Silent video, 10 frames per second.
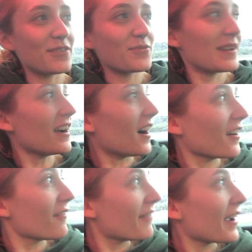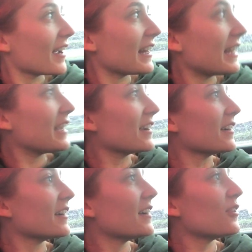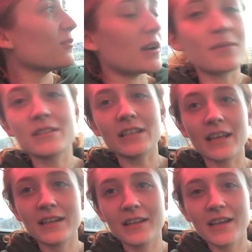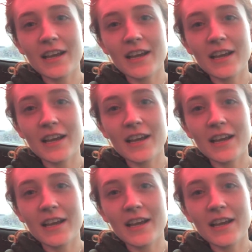We are very near where we're staying.